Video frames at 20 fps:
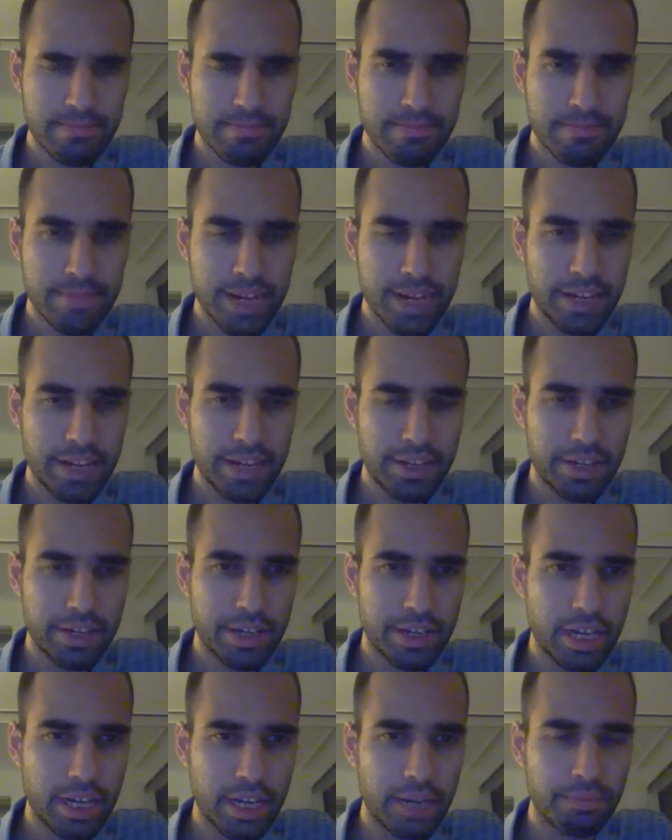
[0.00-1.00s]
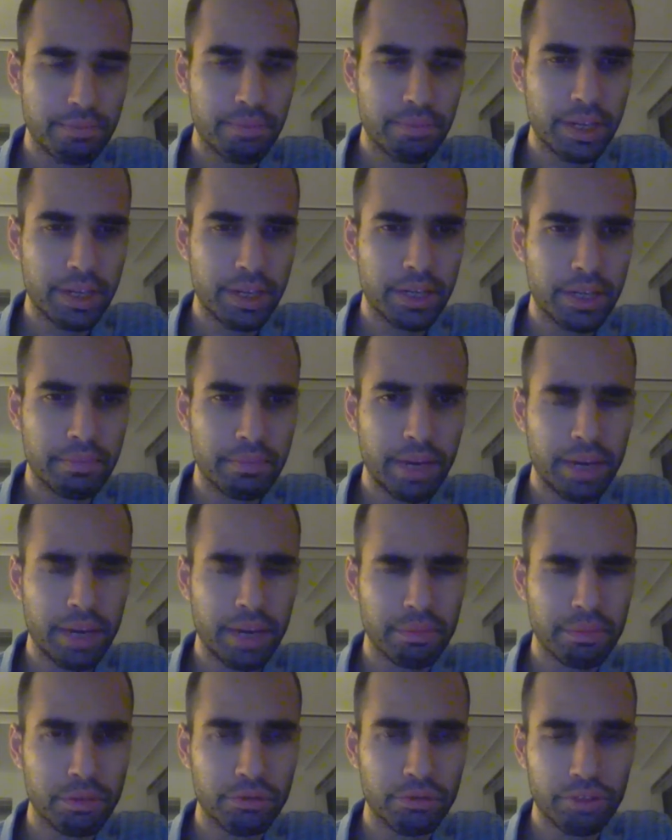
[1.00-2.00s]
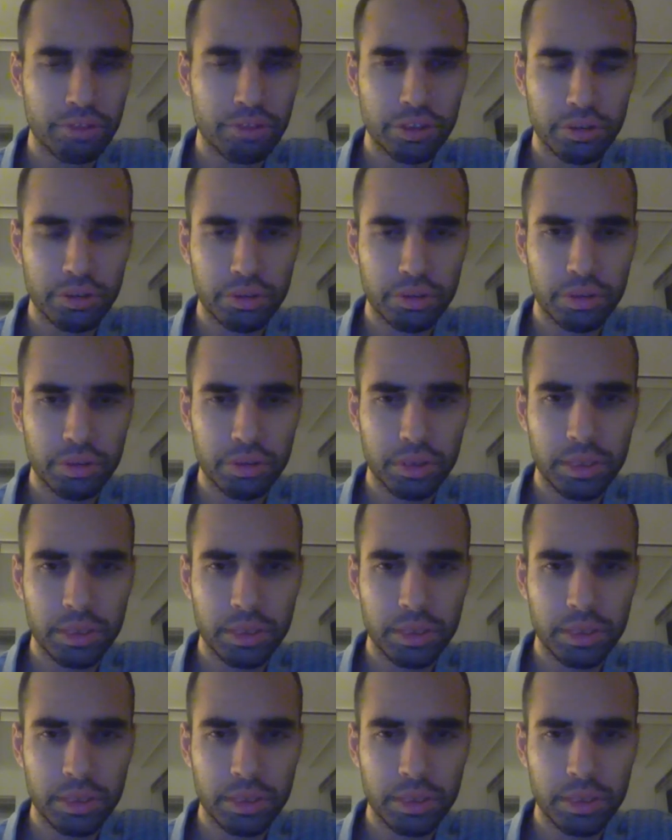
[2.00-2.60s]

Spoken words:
Wasted time. Played a bad move too.